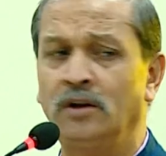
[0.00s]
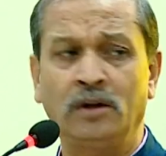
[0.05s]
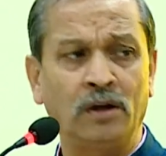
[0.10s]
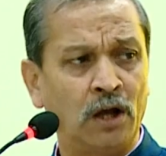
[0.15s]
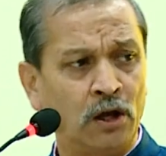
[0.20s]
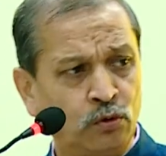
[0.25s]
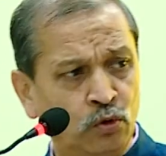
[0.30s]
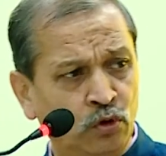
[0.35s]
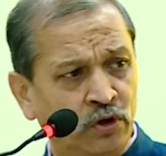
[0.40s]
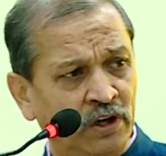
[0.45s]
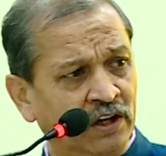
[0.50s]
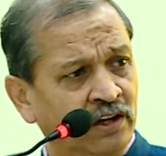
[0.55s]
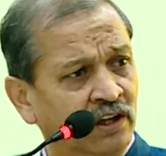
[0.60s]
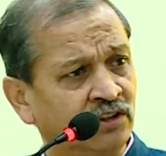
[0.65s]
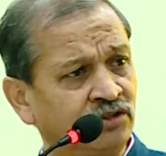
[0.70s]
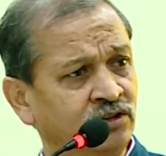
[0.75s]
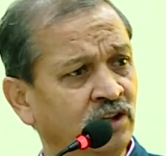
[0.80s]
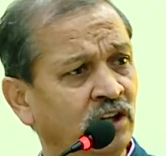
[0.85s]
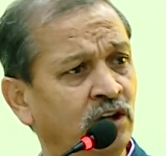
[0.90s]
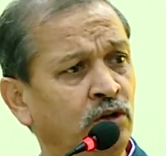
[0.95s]
I could
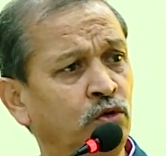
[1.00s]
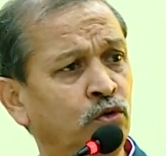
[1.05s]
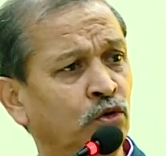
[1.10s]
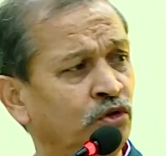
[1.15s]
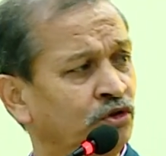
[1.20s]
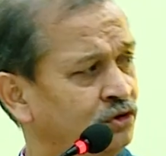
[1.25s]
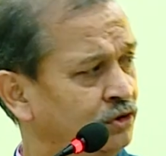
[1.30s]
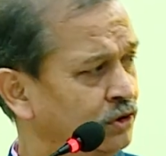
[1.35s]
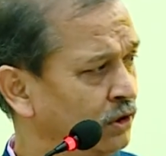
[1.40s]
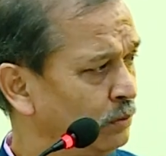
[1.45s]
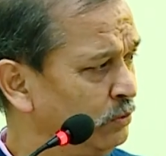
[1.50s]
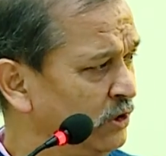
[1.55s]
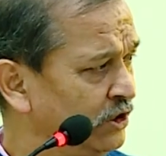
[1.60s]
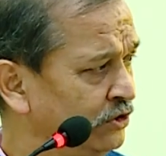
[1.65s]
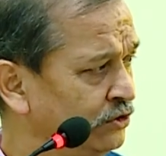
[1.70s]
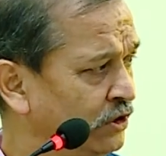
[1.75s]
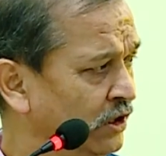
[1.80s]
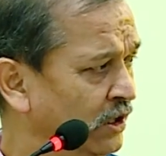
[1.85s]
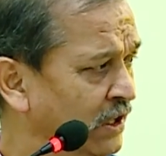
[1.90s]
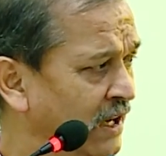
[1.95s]
understand to
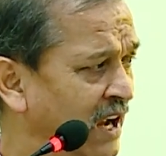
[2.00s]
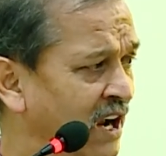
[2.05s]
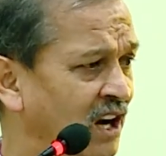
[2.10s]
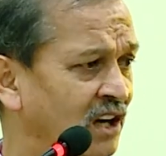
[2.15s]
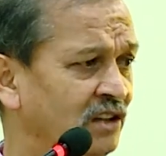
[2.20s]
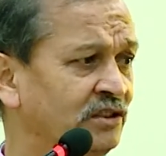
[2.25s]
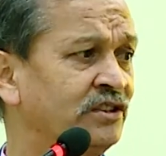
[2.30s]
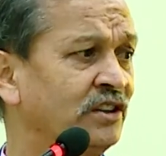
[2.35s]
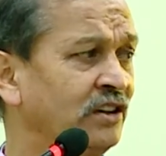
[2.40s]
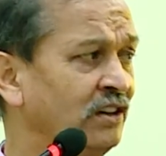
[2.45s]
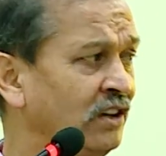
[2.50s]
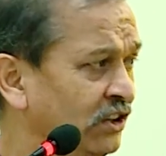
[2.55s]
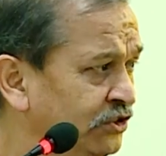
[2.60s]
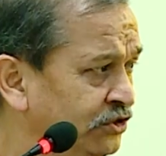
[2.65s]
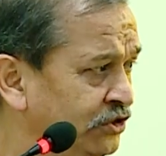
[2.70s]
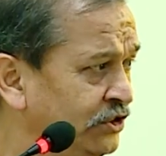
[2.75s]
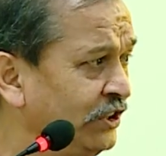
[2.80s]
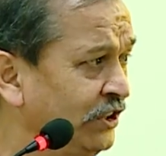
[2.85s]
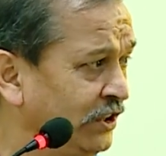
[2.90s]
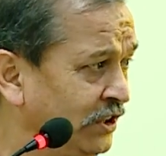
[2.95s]
establish a large
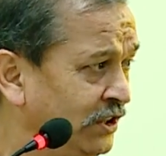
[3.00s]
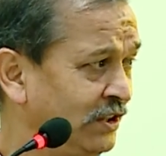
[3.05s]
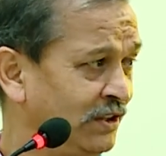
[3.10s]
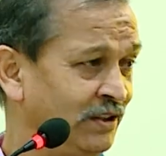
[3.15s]
industry.